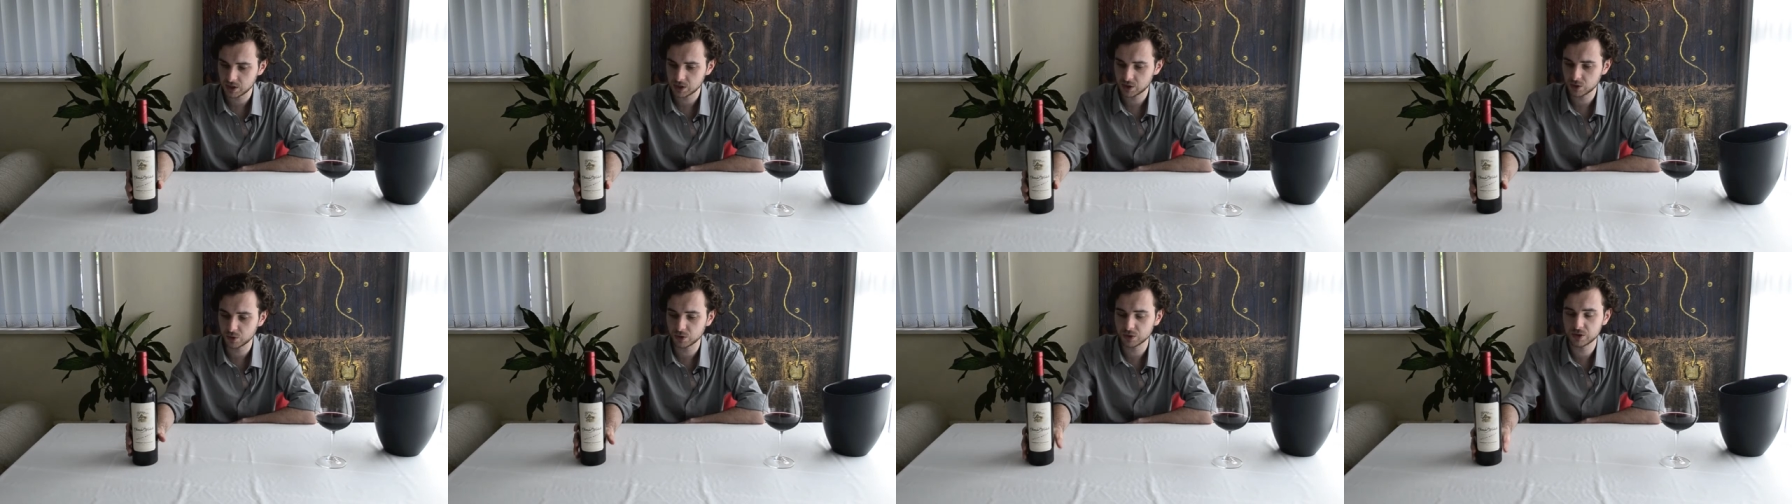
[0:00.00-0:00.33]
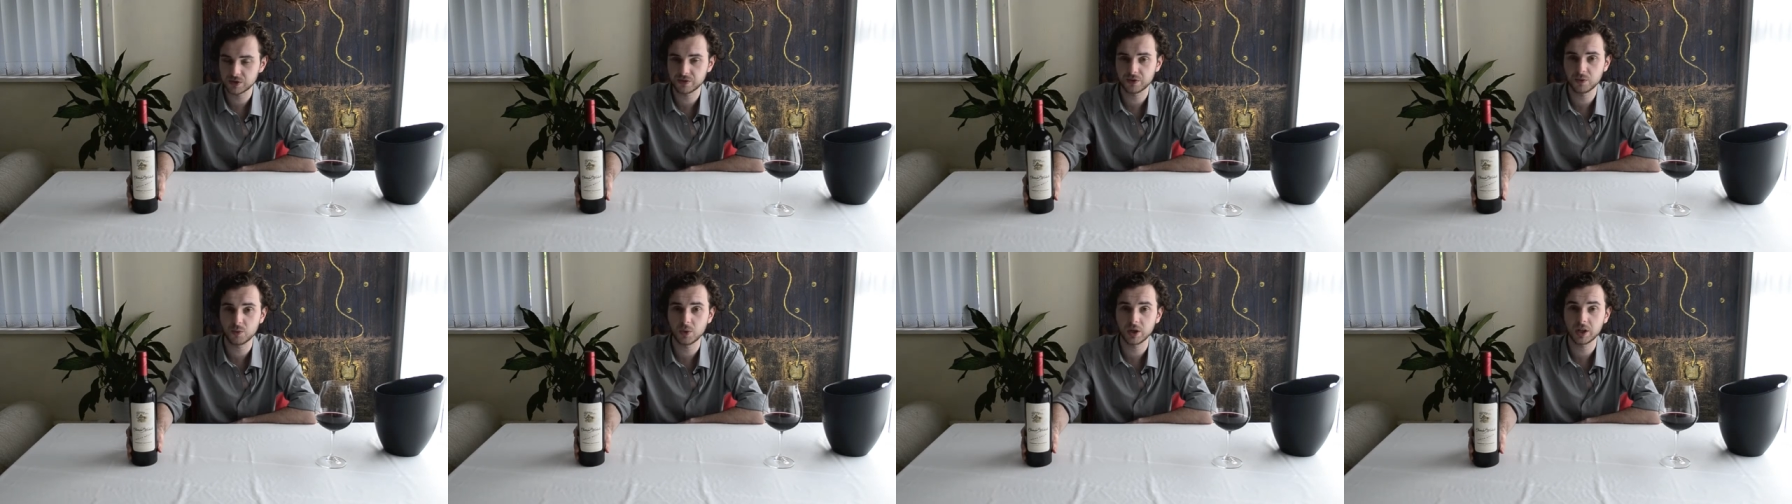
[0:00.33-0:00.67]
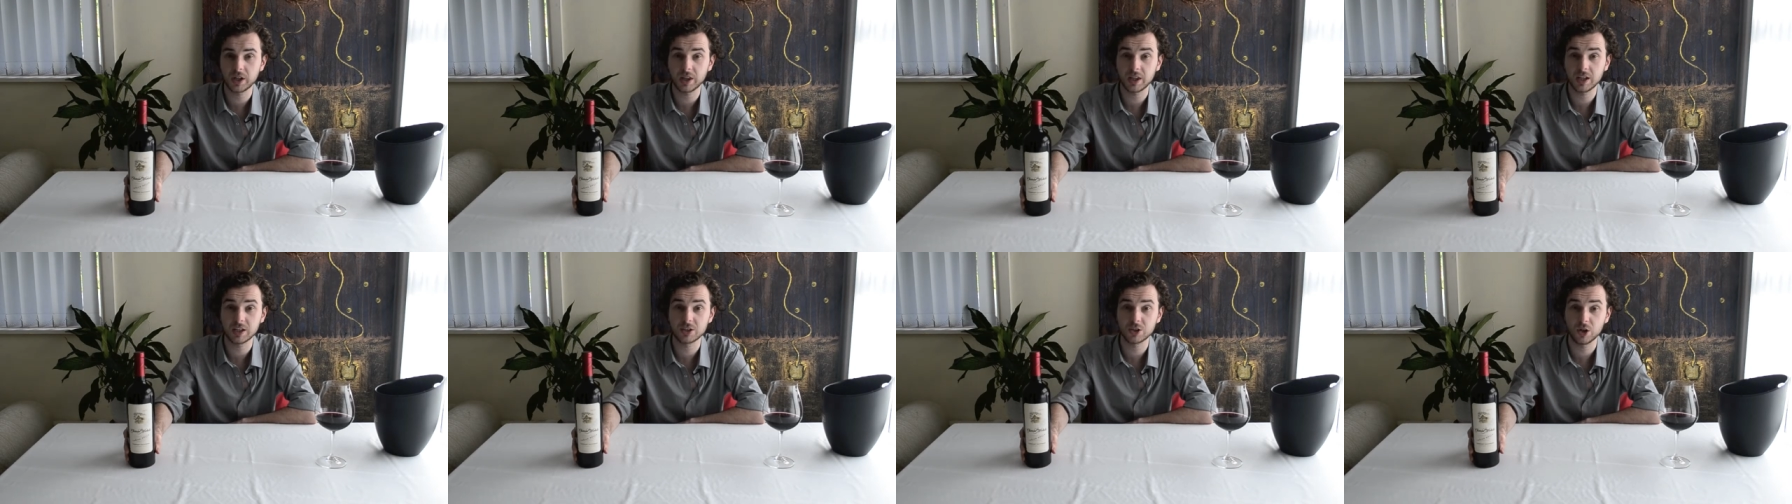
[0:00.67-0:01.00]
sourced from
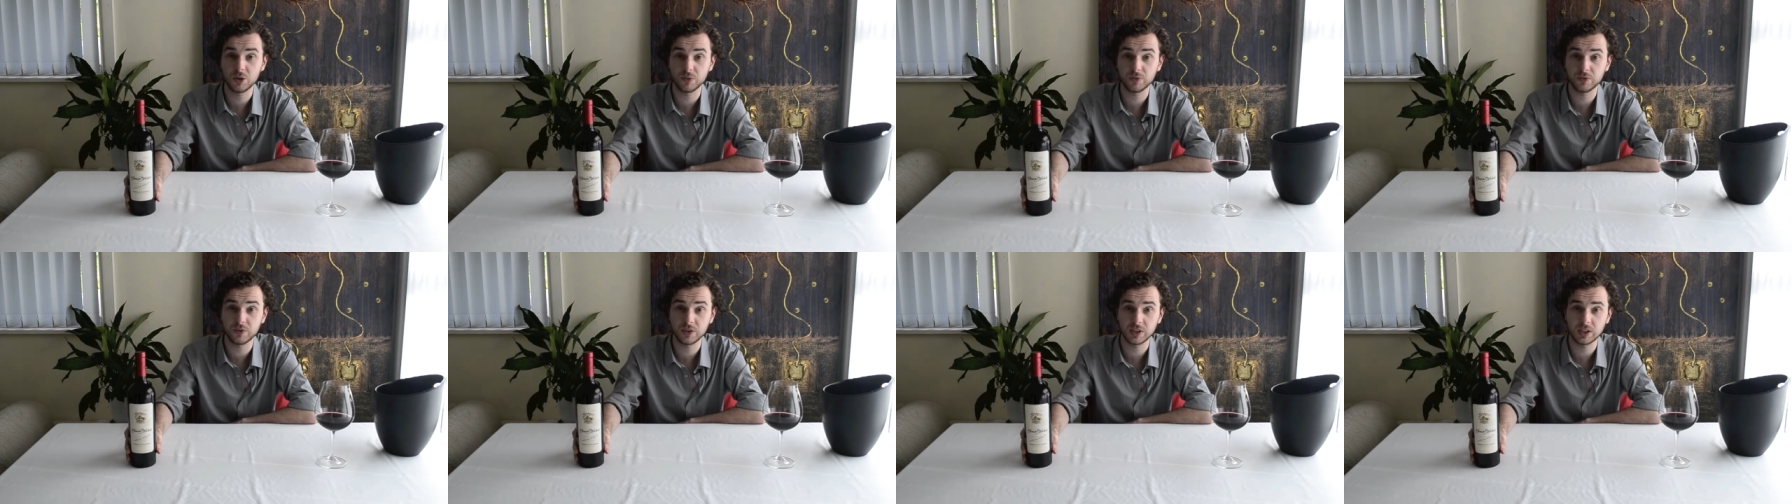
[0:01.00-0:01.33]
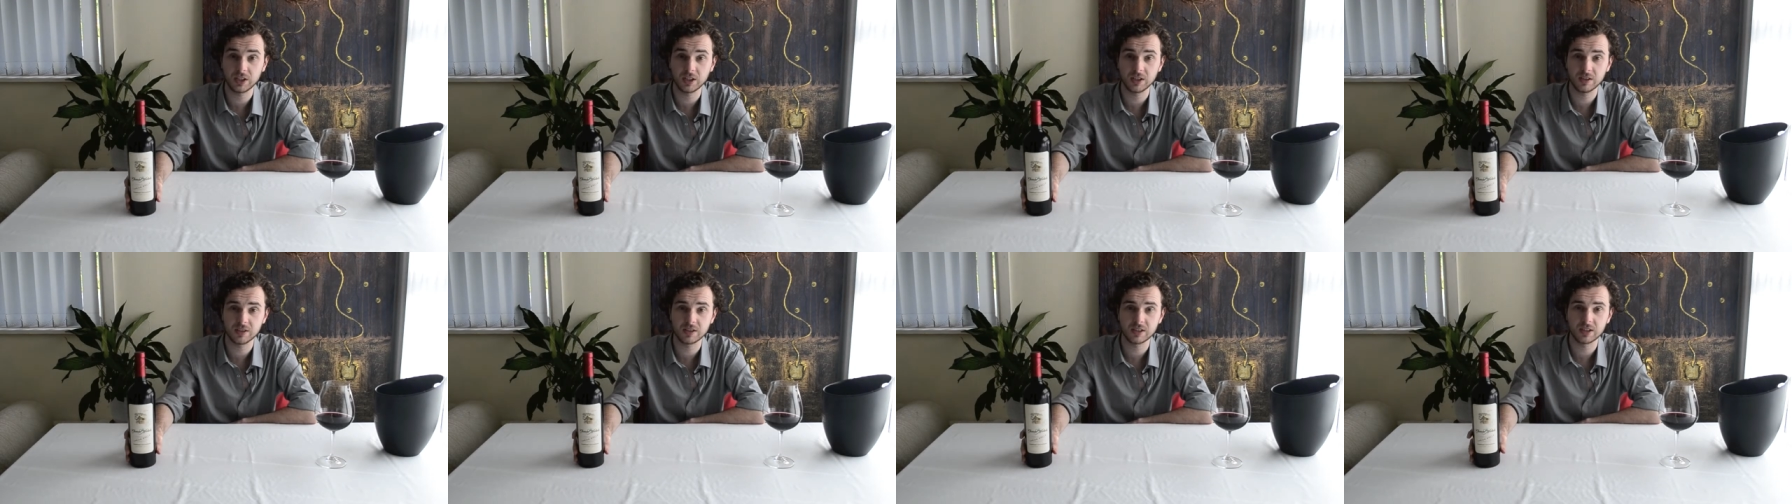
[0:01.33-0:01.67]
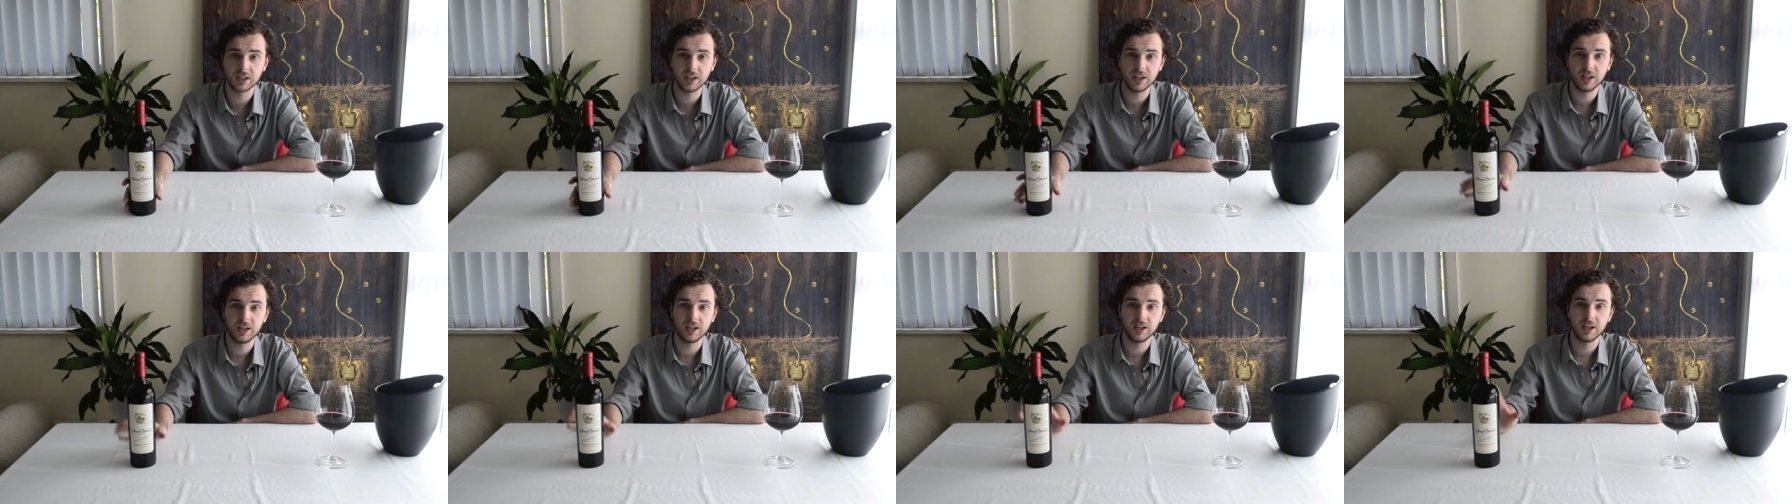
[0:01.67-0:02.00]
one of their top vineyards,